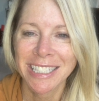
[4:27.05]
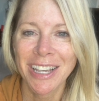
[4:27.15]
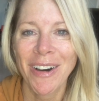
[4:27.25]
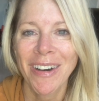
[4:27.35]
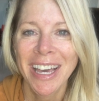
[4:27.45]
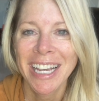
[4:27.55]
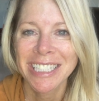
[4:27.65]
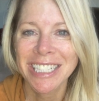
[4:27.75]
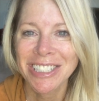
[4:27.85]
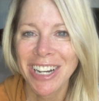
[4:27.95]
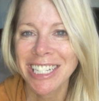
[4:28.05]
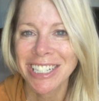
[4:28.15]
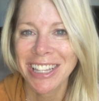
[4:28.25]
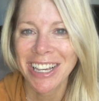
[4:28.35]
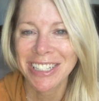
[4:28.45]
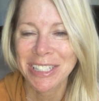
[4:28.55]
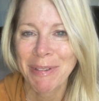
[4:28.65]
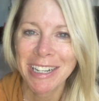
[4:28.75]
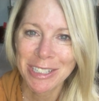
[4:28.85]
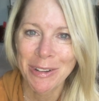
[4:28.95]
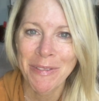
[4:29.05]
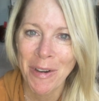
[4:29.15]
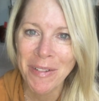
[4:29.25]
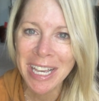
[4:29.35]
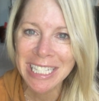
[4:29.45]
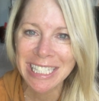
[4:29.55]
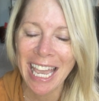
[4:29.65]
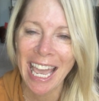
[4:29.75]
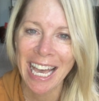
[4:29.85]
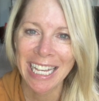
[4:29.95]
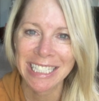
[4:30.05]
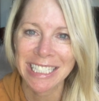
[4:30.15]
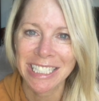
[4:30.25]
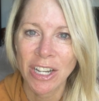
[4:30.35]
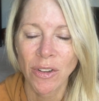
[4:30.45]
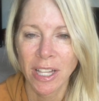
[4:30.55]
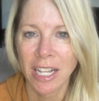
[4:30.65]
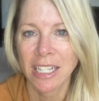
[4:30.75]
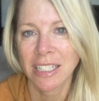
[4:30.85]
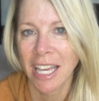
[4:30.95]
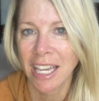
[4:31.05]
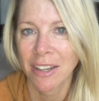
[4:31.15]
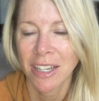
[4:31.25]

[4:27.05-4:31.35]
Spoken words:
So just treasure those special moments and don't let it